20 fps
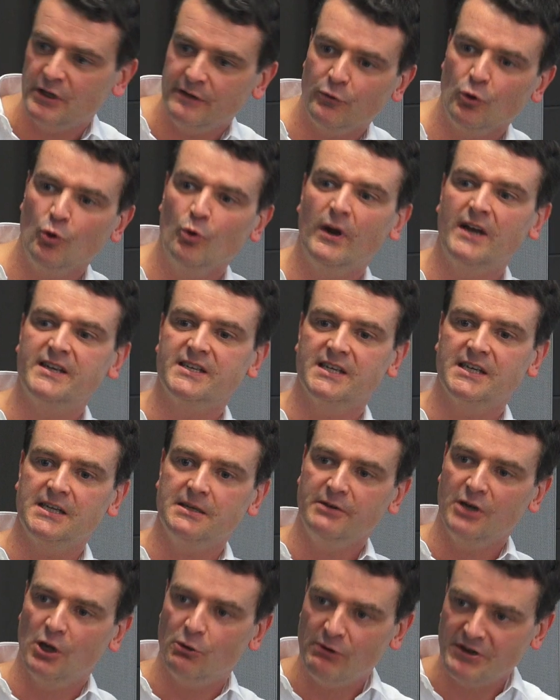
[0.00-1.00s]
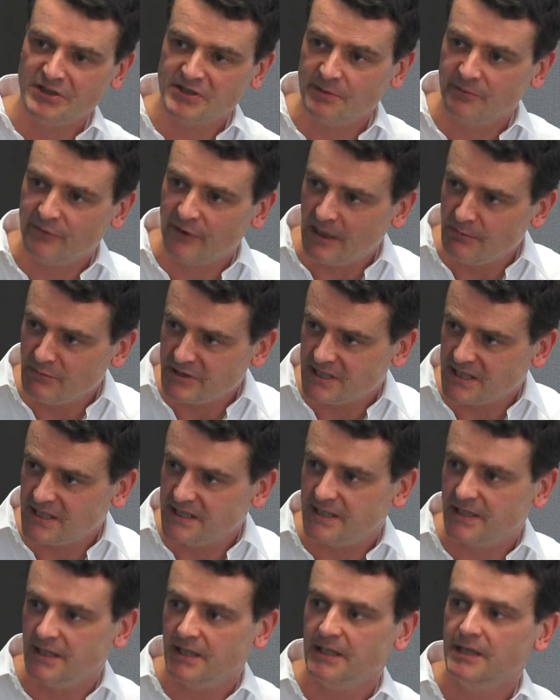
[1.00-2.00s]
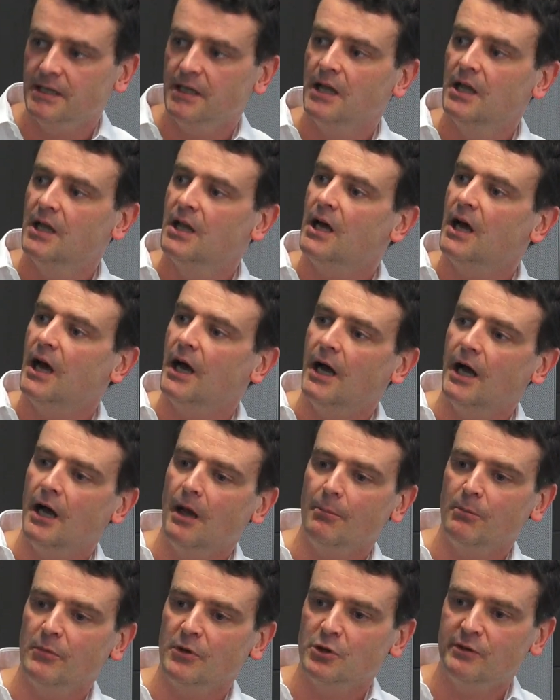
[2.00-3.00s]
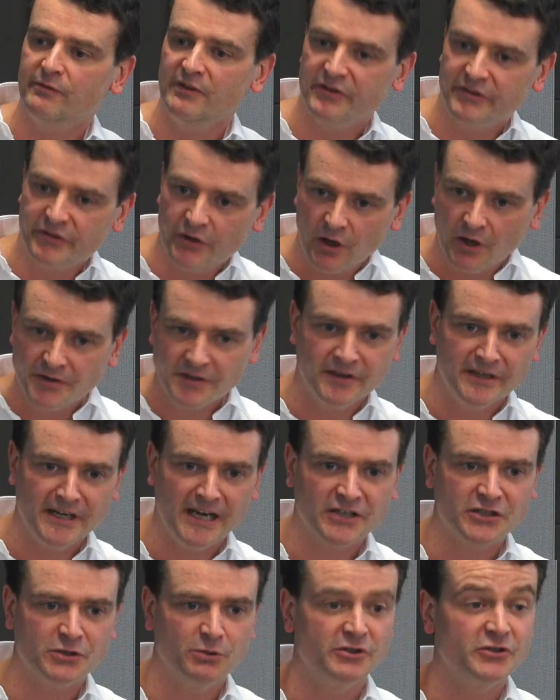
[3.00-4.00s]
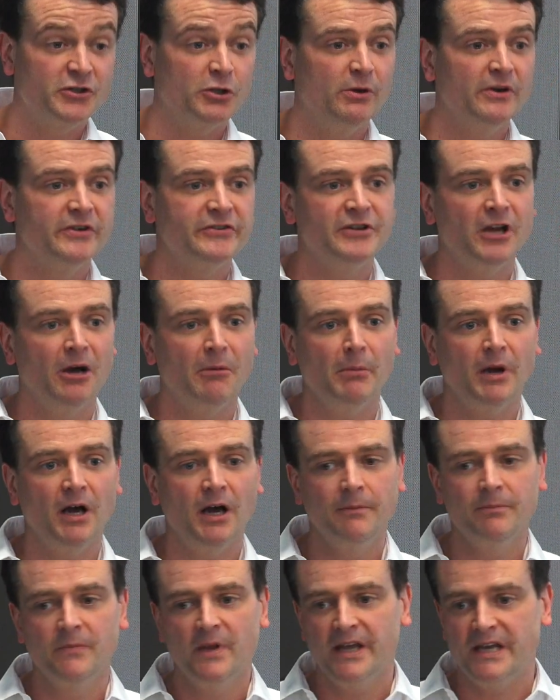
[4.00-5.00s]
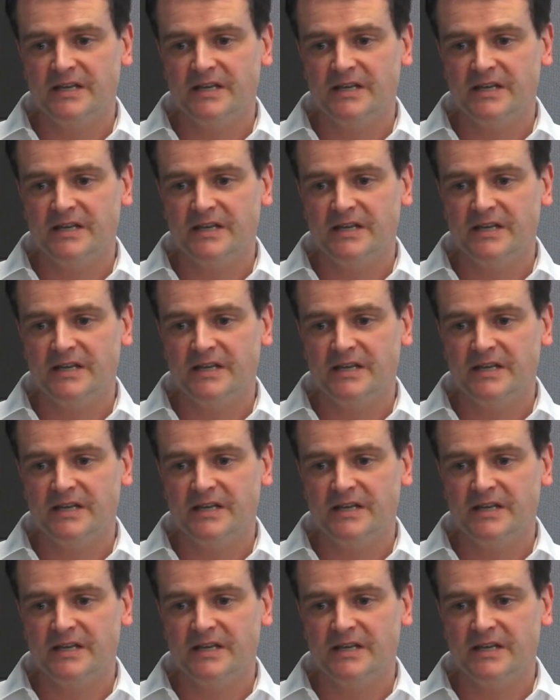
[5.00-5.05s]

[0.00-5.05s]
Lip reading: you've already registered for MTD, you've inserted the national insurance number.